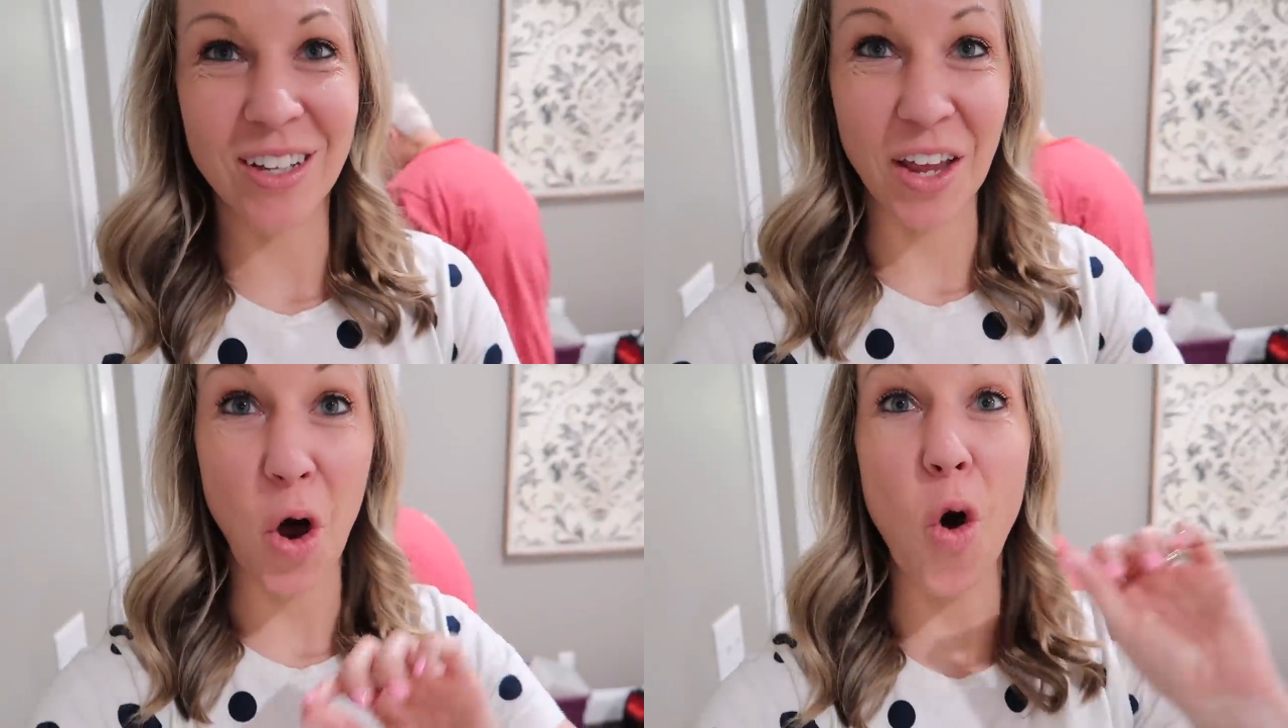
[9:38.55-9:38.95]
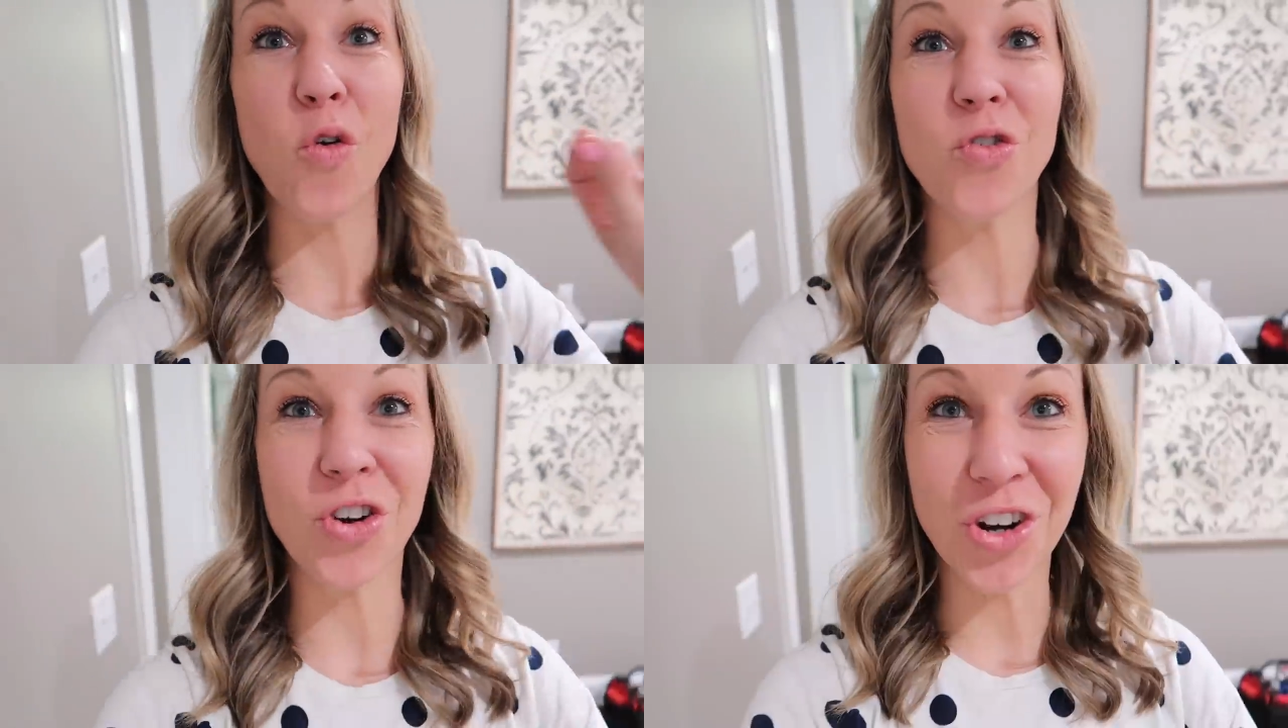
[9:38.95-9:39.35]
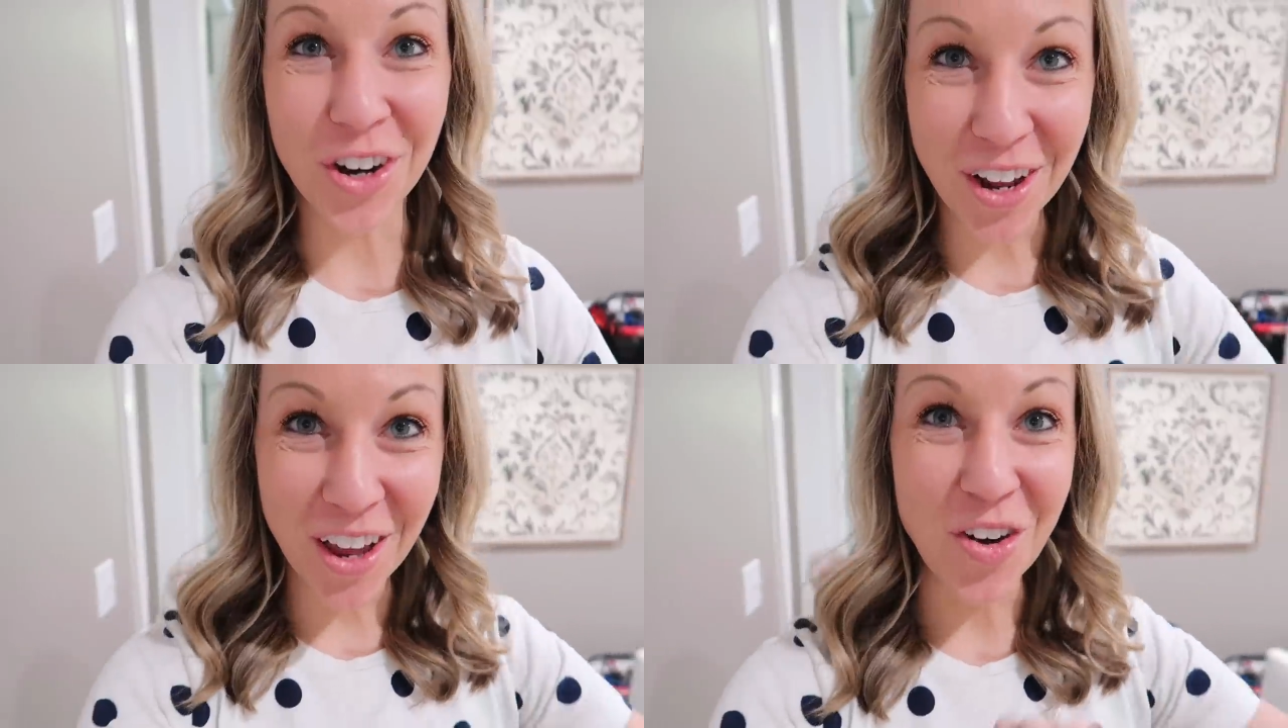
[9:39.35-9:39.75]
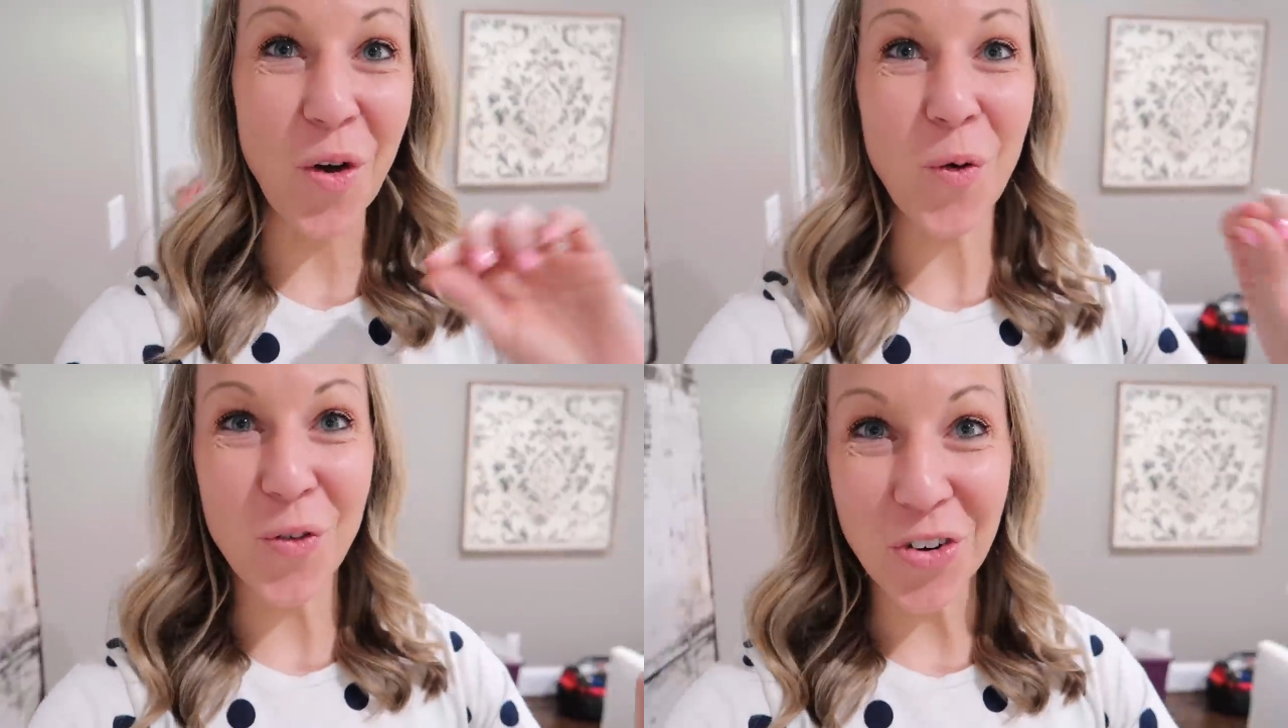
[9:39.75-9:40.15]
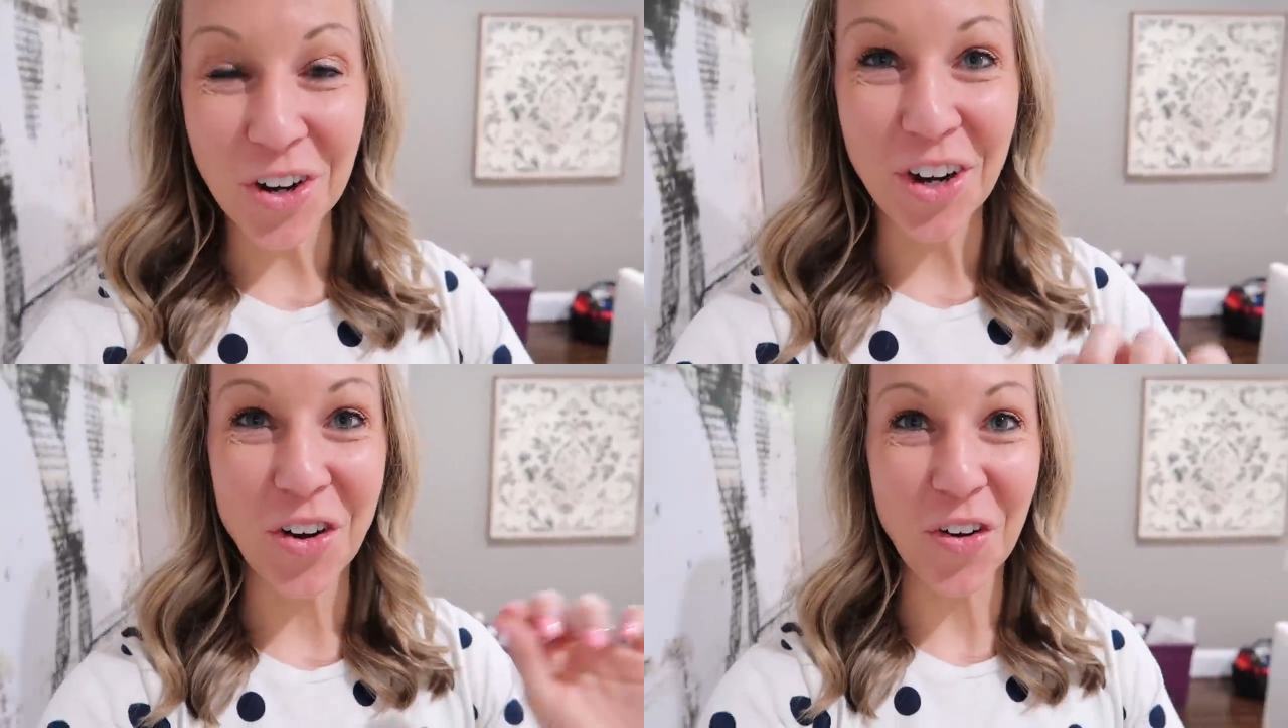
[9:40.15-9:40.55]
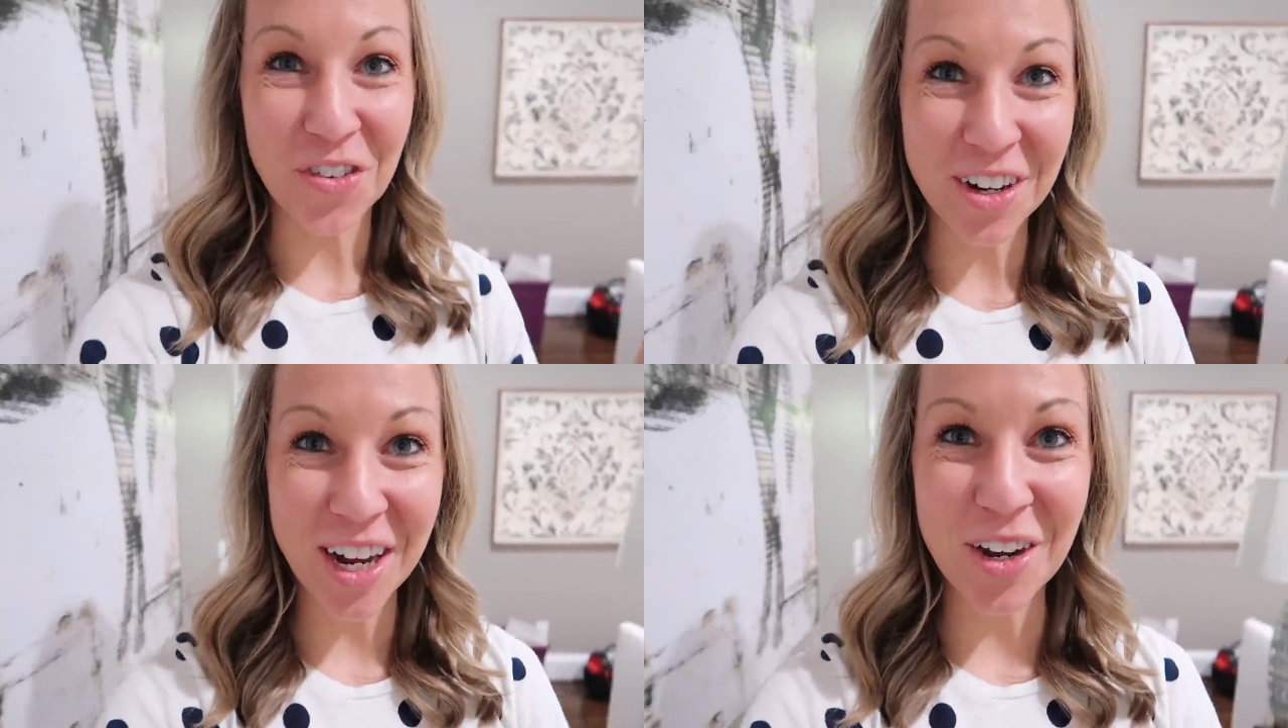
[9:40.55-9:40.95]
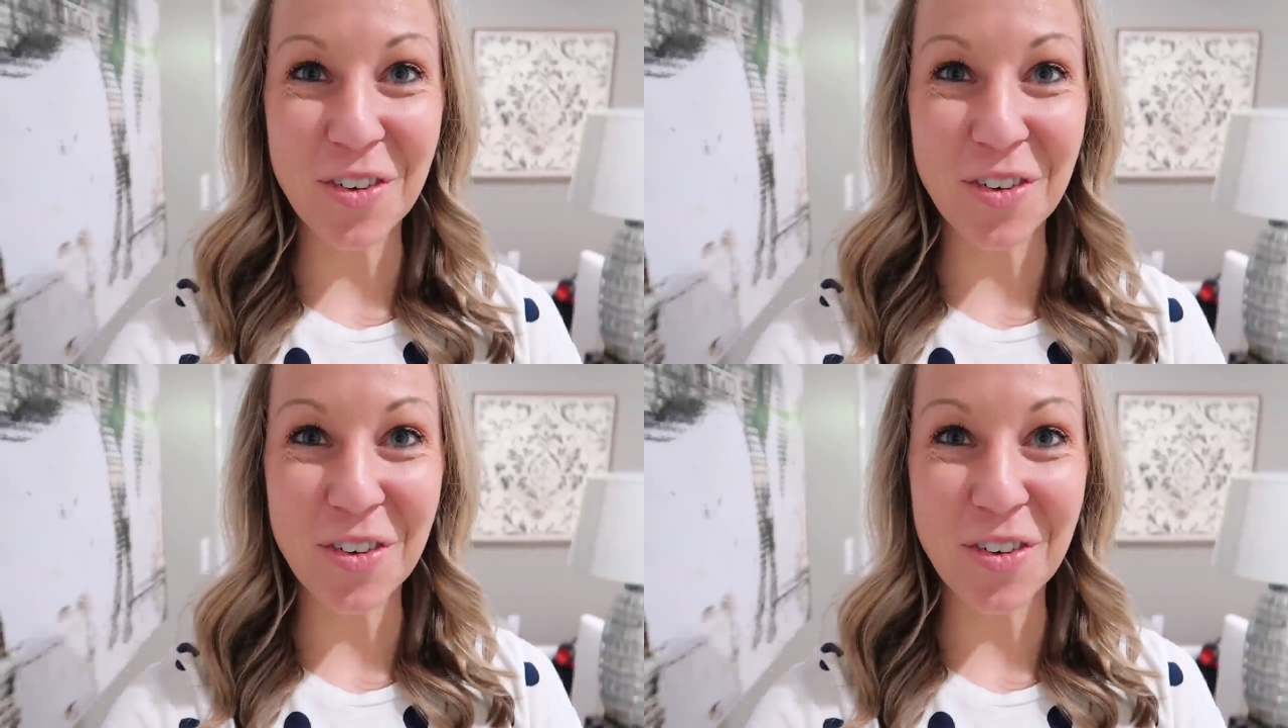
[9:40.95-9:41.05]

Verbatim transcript: like, over and over and over again.